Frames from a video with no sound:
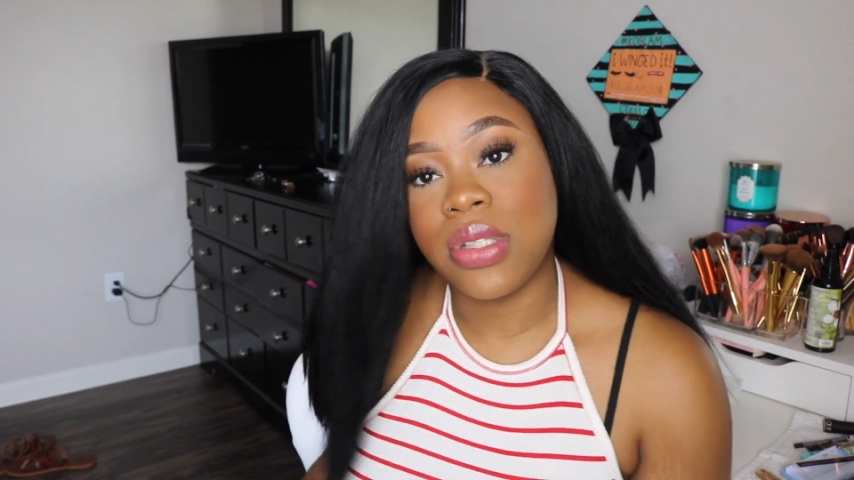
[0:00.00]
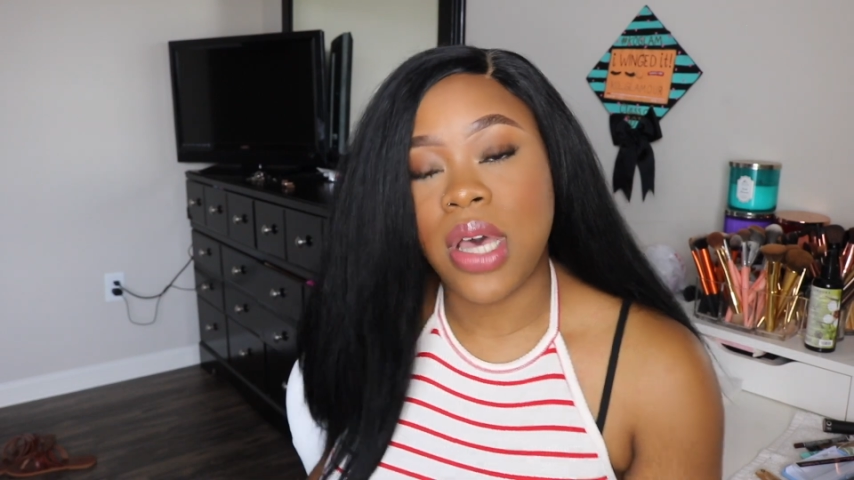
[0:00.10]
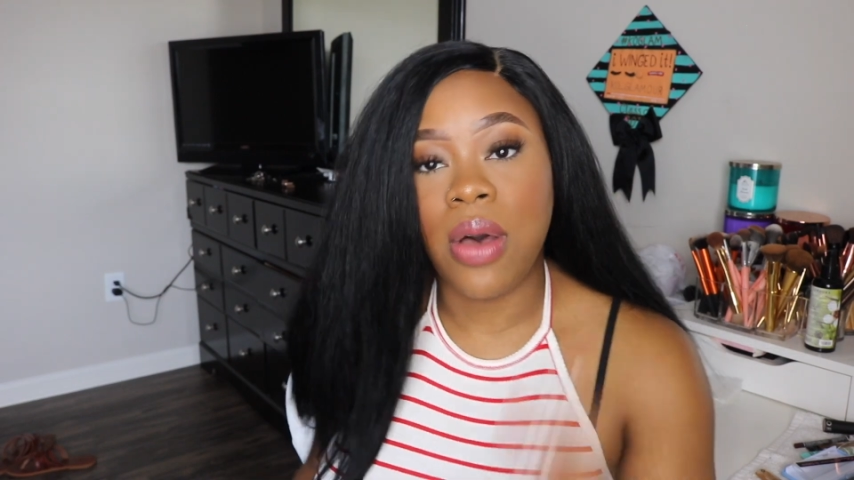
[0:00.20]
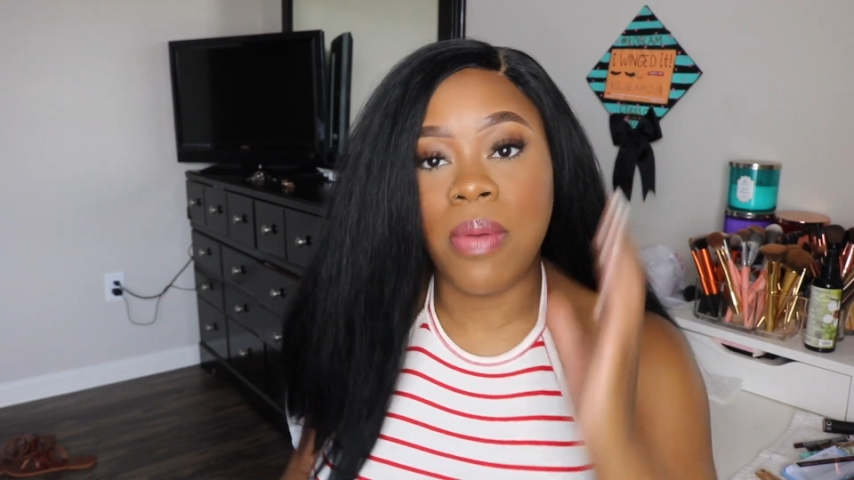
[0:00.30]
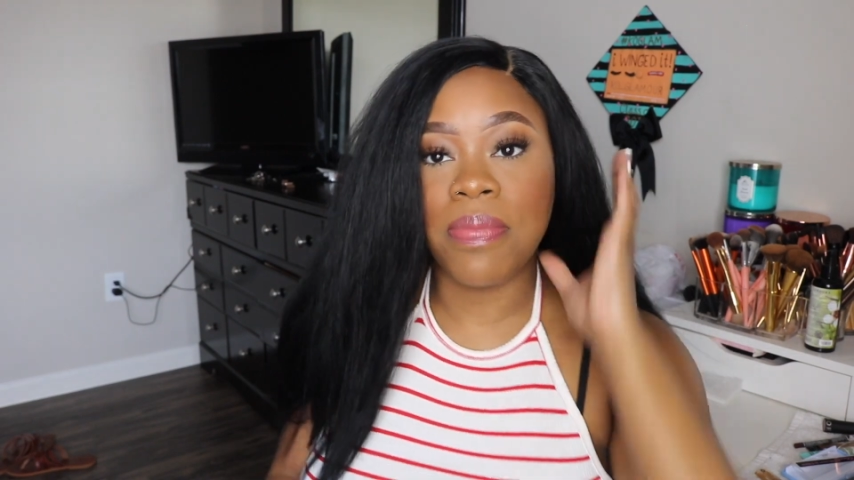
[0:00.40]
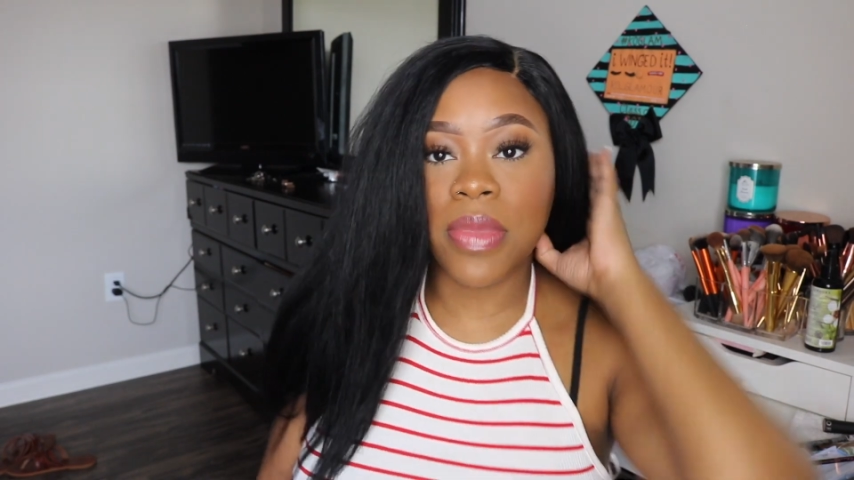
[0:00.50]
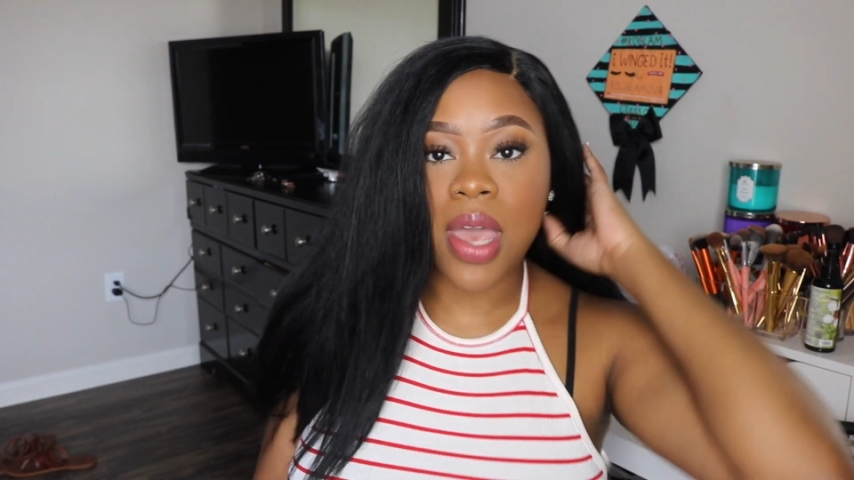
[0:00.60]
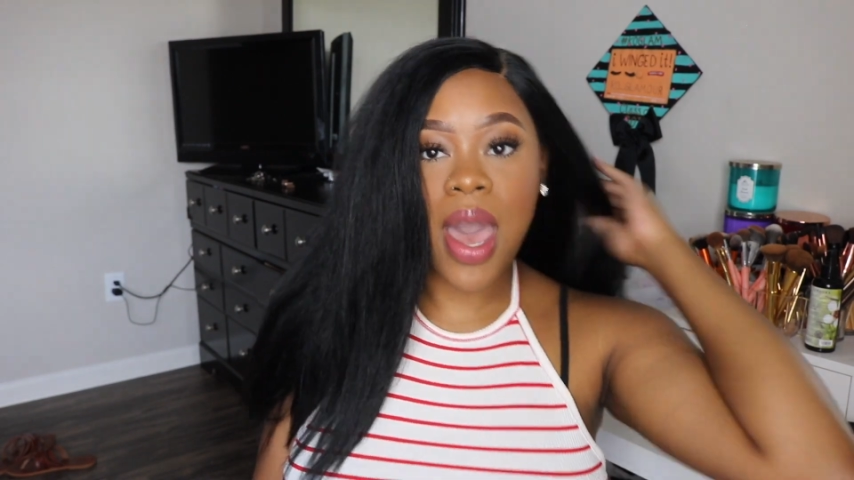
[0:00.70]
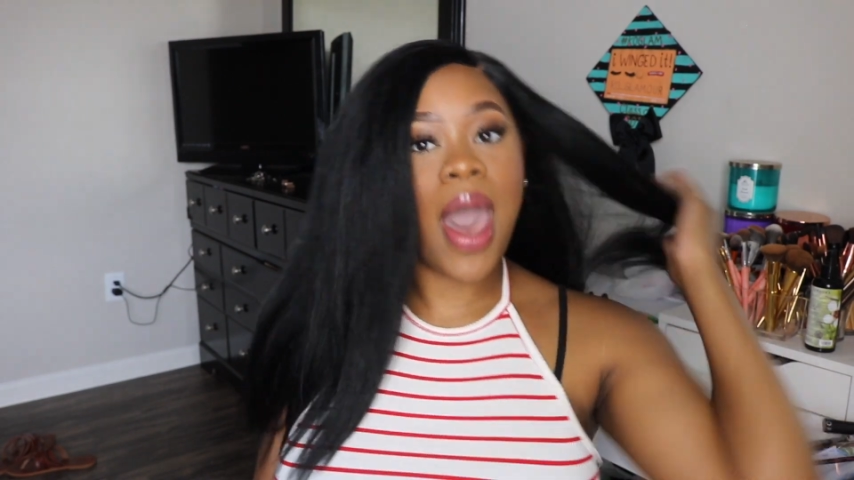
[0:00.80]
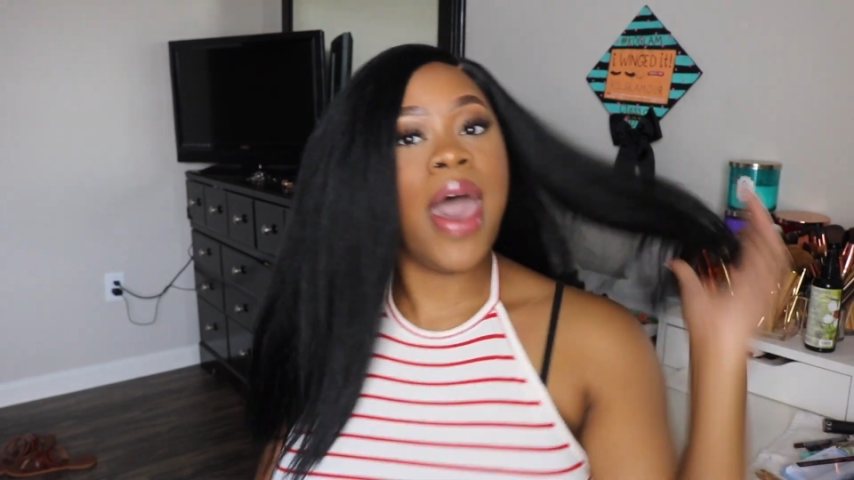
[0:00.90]
So
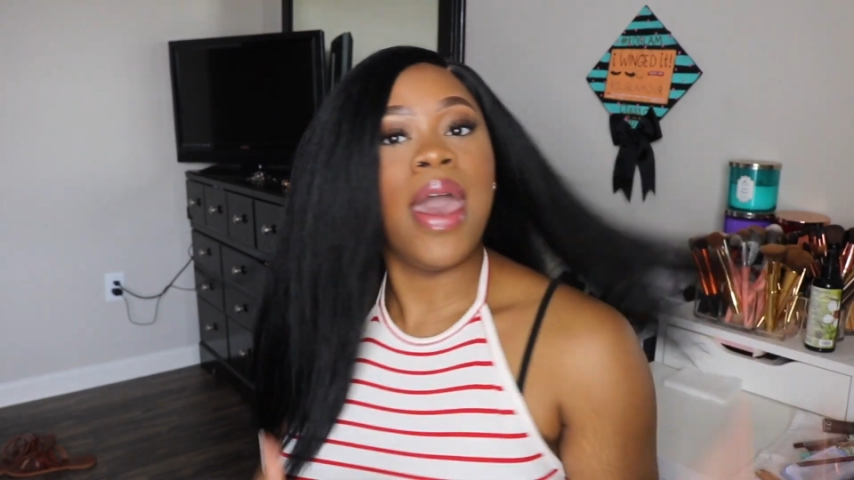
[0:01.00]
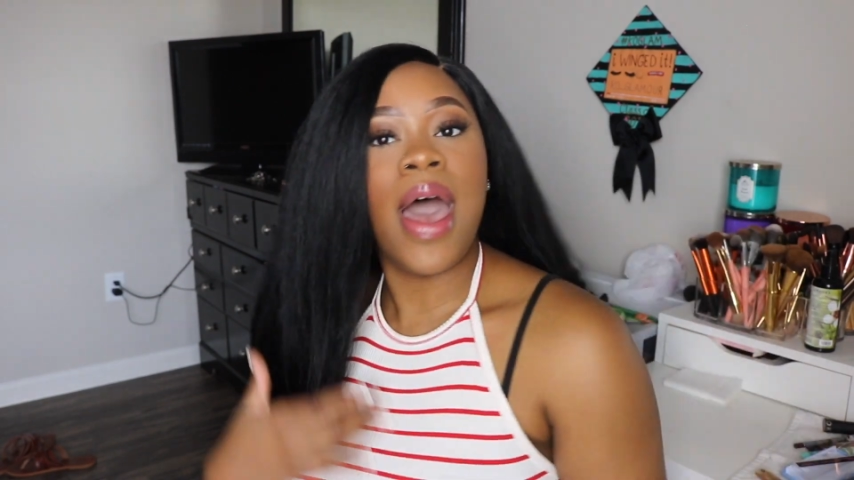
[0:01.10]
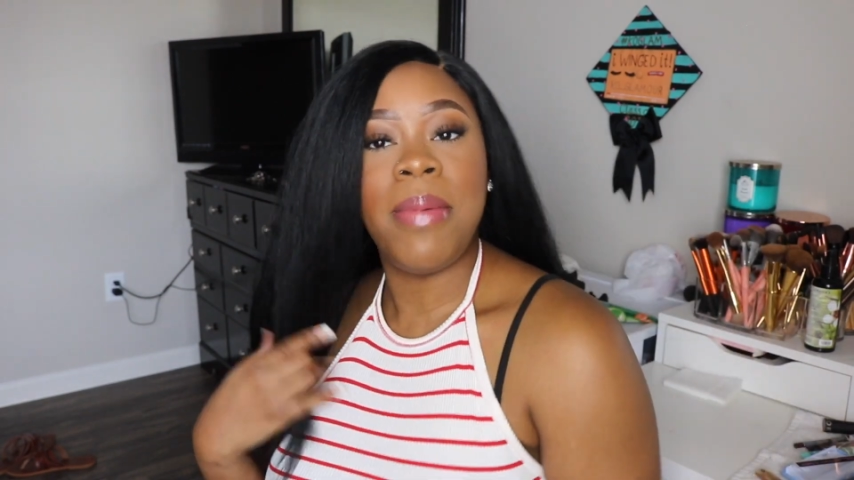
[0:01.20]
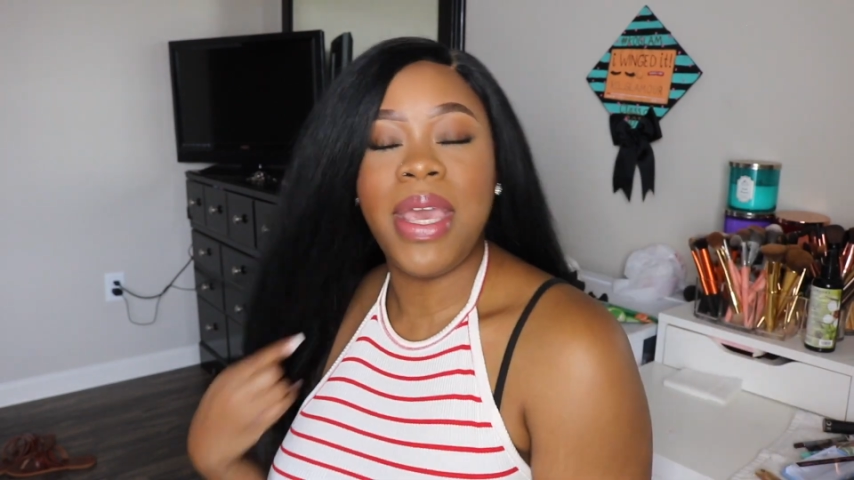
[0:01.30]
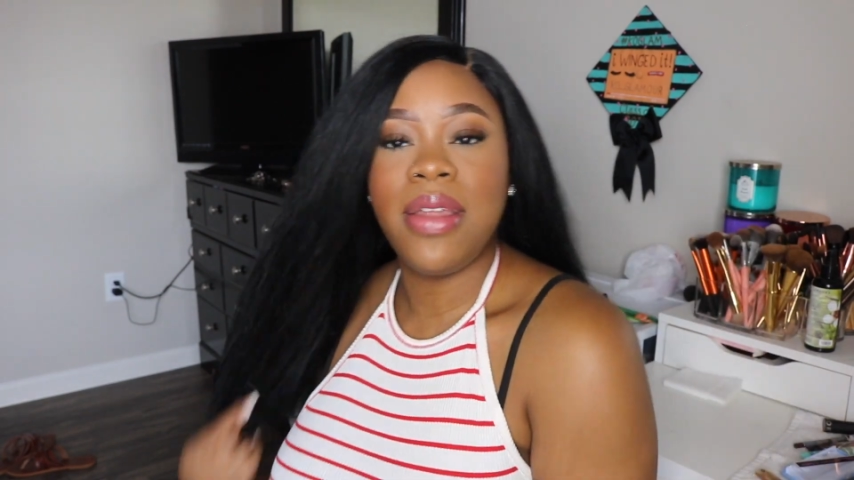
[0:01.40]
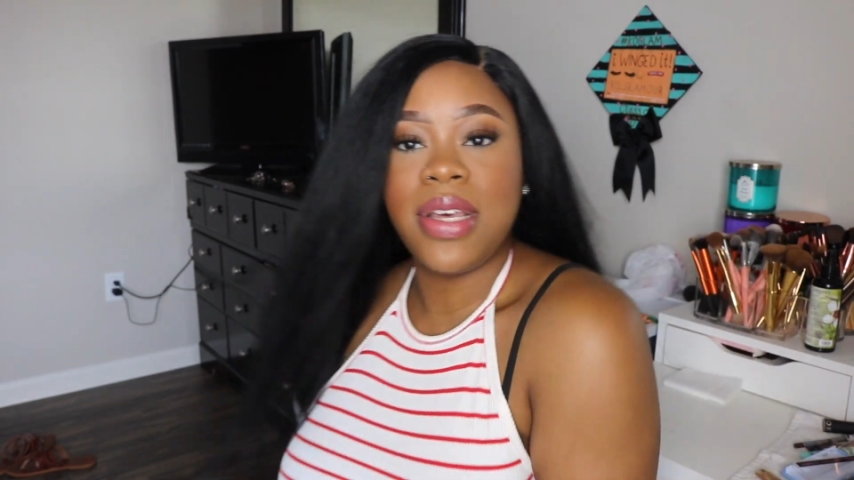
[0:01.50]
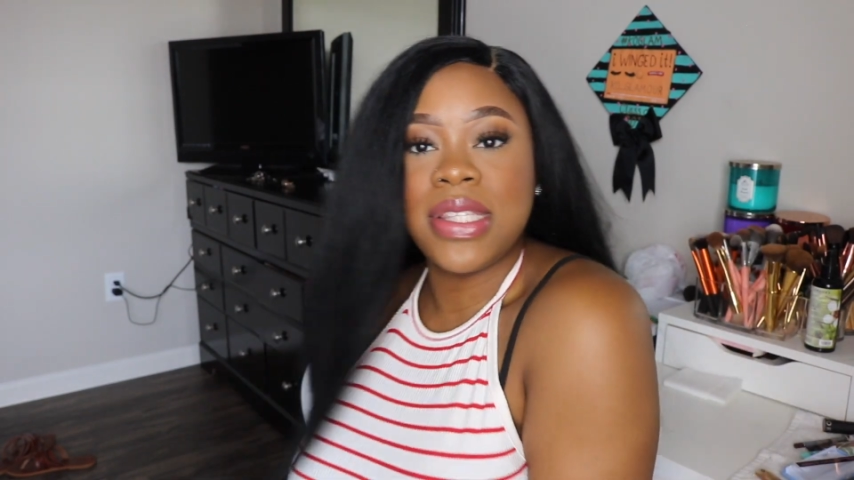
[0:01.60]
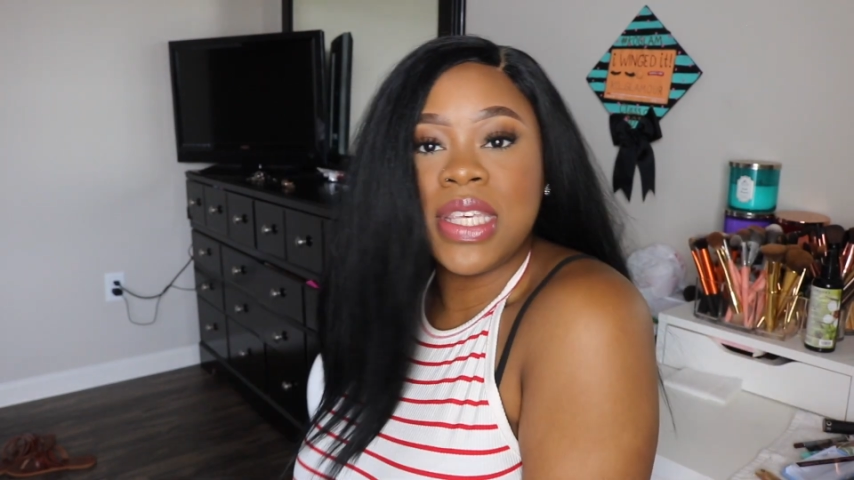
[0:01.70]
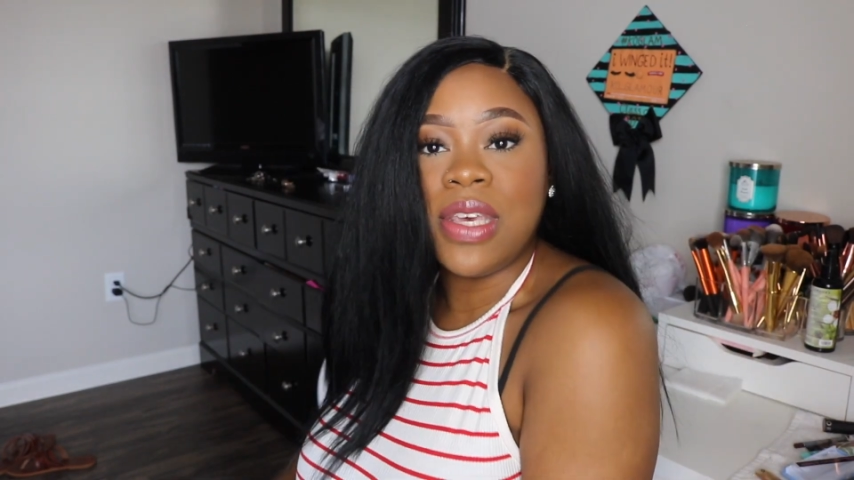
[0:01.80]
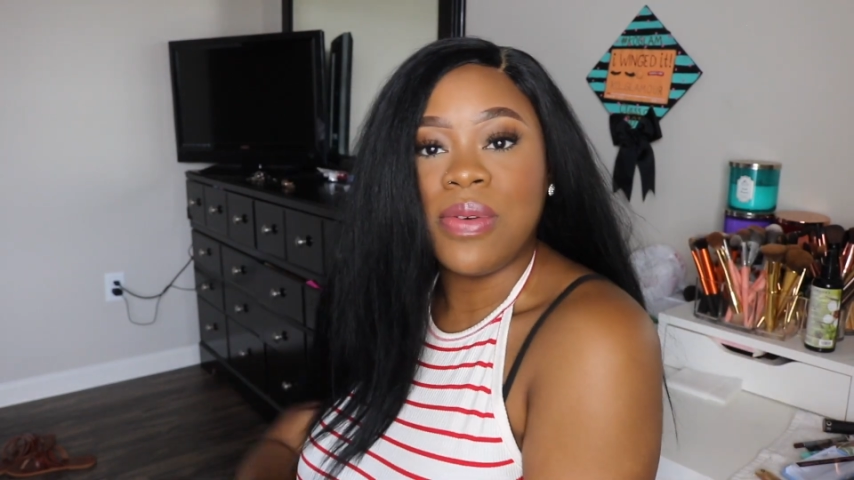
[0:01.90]
I, I mean,
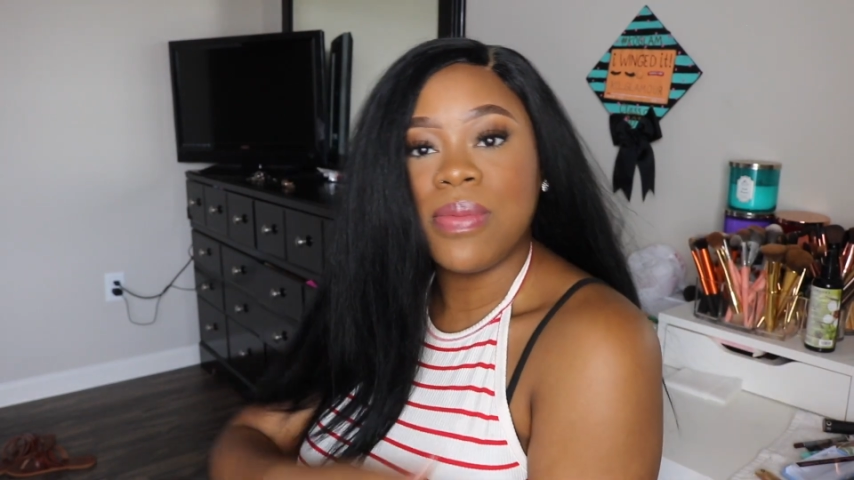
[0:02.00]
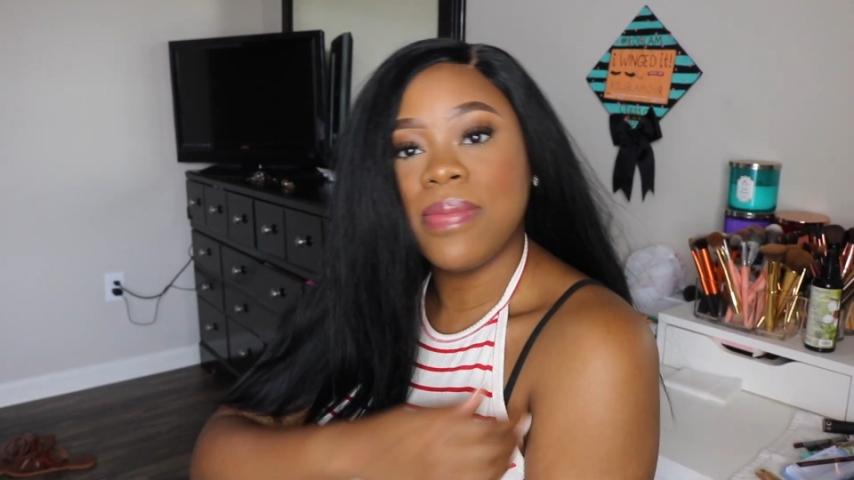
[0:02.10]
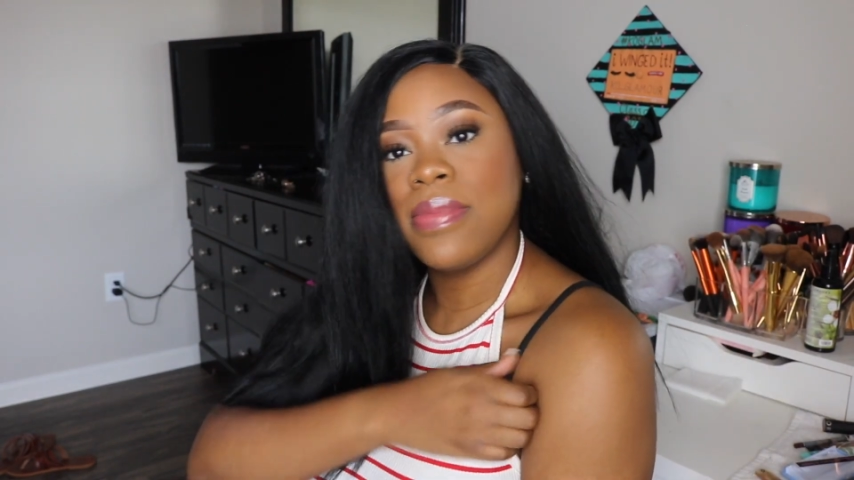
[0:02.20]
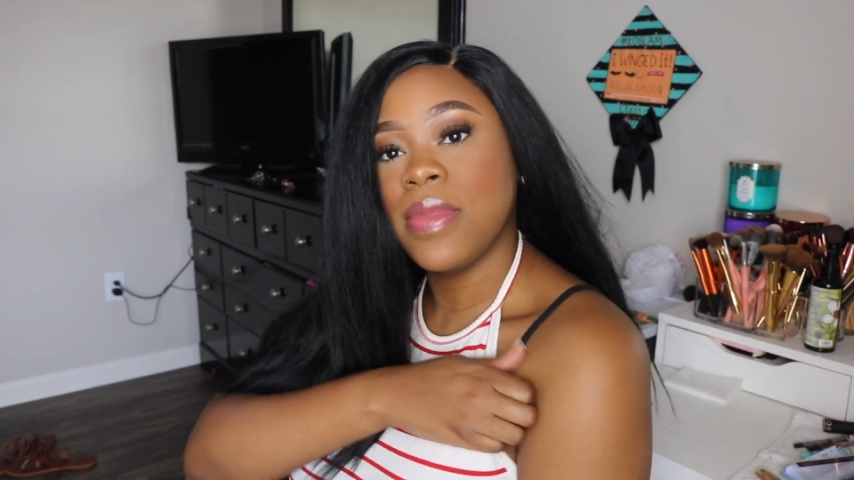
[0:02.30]
it's cute.